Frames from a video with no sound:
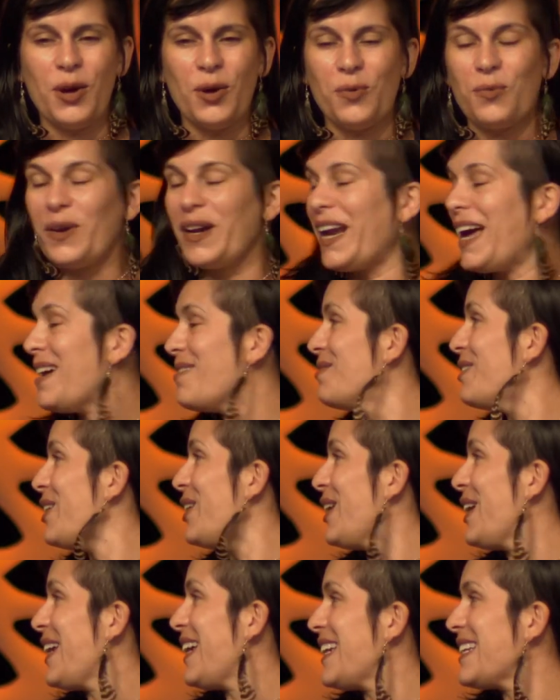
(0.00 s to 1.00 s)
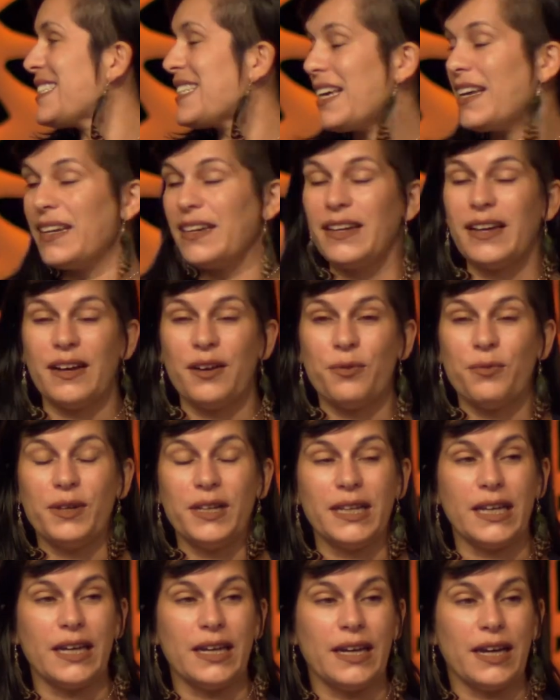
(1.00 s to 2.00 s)
what I'm learning is a
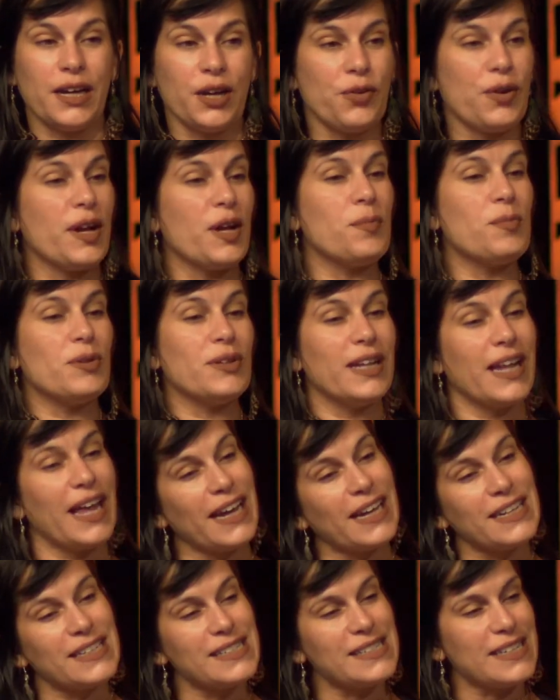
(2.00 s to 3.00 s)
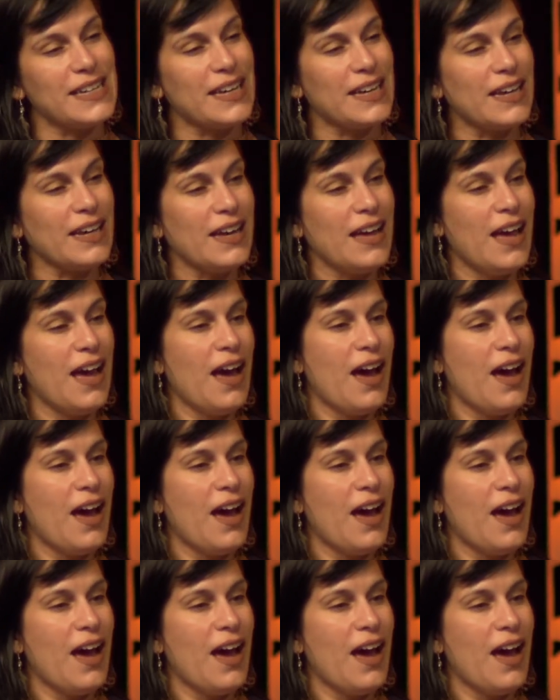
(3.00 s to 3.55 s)
really incredible legacy